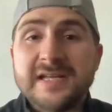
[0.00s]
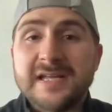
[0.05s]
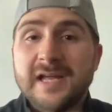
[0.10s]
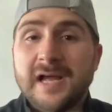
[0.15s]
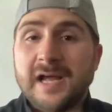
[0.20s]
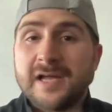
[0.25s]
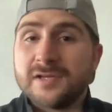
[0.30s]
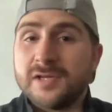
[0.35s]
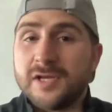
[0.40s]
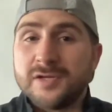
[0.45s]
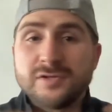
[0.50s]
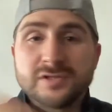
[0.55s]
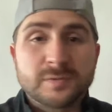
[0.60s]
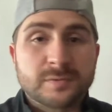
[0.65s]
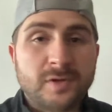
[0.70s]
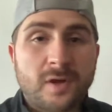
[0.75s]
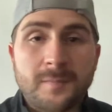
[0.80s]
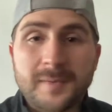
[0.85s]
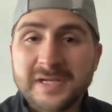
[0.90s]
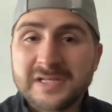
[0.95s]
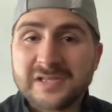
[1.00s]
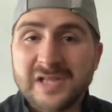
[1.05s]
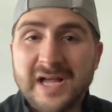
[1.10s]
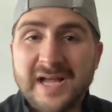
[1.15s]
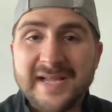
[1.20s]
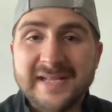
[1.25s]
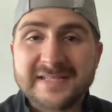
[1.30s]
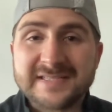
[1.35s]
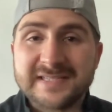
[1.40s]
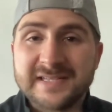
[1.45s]
I use it with all my
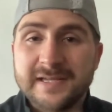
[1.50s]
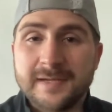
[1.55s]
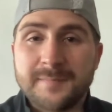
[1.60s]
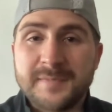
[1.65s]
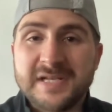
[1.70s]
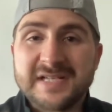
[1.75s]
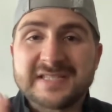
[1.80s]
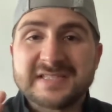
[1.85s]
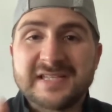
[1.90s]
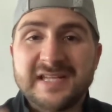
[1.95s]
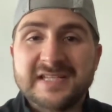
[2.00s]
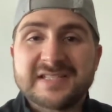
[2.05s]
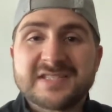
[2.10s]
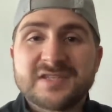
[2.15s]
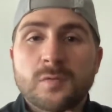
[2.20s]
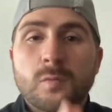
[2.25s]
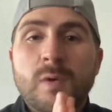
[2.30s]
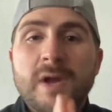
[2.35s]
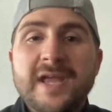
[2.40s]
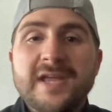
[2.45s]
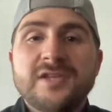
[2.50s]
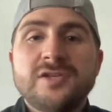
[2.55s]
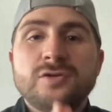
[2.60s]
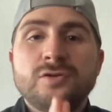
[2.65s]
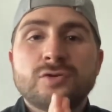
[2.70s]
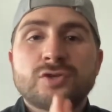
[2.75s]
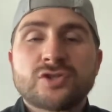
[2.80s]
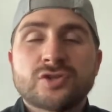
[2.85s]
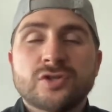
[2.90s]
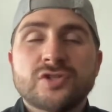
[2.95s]
clients. It's the way
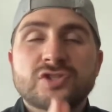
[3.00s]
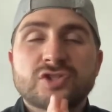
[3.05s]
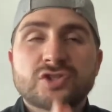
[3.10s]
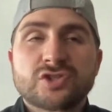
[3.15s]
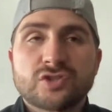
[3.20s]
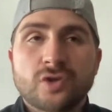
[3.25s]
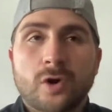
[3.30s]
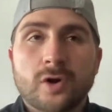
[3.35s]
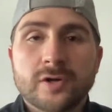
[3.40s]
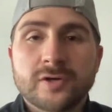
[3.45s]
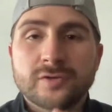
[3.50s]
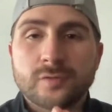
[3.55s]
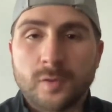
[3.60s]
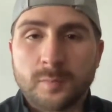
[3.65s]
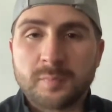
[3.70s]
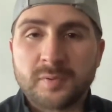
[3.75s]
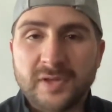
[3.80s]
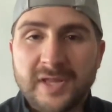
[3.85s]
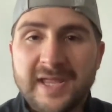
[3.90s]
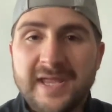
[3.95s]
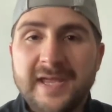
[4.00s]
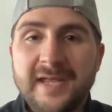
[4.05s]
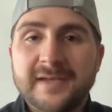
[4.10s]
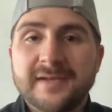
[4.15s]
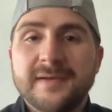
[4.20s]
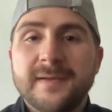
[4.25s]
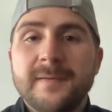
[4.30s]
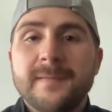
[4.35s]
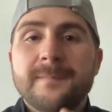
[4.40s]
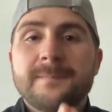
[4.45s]
you should start your
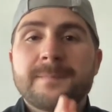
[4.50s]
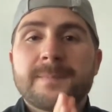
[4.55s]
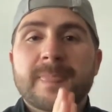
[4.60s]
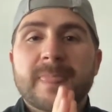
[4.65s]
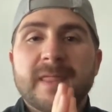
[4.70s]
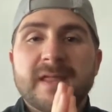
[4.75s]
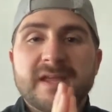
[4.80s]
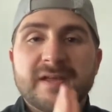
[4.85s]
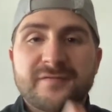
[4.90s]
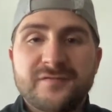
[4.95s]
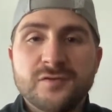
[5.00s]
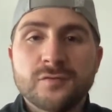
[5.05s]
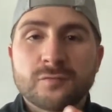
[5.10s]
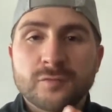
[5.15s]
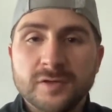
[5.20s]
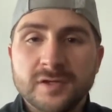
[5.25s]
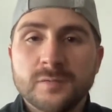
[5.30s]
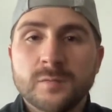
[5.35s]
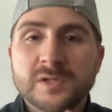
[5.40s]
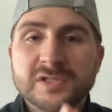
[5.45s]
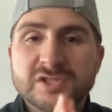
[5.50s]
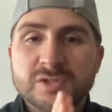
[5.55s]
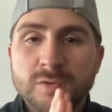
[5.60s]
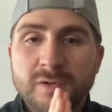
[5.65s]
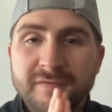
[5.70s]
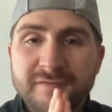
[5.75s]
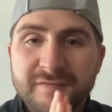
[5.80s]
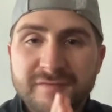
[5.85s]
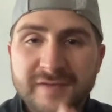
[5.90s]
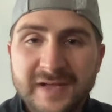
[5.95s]
plan if you really want to
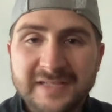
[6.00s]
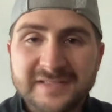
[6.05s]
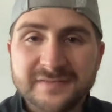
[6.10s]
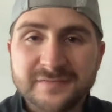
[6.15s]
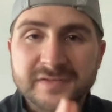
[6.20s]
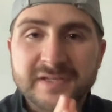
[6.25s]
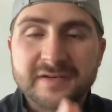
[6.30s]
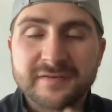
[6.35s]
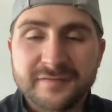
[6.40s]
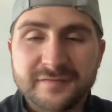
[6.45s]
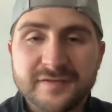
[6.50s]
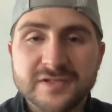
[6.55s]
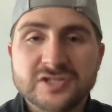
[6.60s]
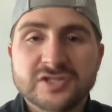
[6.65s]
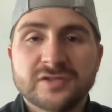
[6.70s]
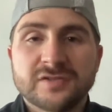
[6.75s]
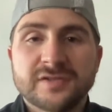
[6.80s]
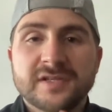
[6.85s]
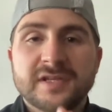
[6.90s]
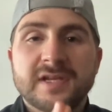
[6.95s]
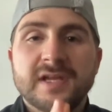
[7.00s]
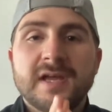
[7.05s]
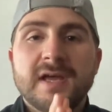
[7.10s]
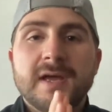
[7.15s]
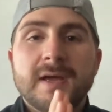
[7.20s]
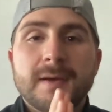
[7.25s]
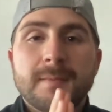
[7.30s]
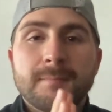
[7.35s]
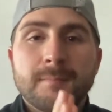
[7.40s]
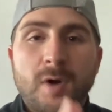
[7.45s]
effectively and efficiently
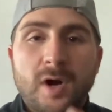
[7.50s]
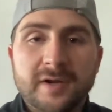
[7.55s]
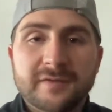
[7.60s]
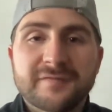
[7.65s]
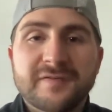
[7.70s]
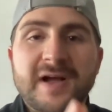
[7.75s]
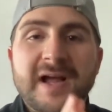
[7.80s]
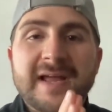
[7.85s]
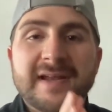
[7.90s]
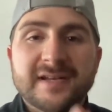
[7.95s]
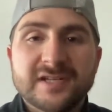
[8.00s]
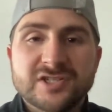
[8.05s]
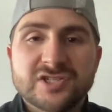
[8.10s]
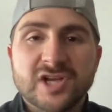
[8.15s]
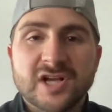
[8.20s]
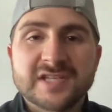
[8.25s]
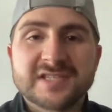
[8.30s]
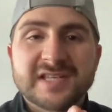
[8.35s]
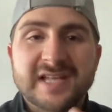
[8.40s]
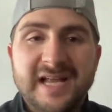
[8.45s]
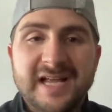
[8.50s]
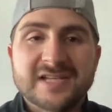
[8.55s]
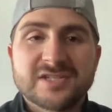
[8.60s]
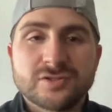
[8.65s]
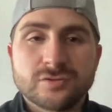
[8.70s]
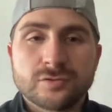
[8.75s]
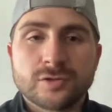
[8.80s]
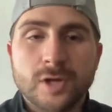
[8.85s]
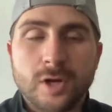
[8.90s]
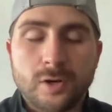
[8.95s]
modify and adjust as
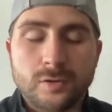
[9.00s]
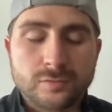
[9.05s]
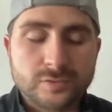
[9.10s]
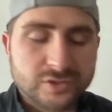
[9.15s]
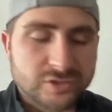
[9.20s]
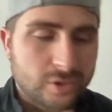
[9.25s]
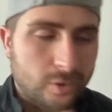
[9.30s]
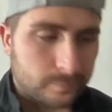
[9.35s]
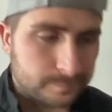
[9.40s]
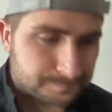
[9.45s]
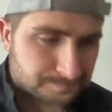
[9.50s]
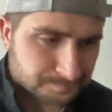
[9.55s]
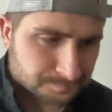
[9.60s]
you go. So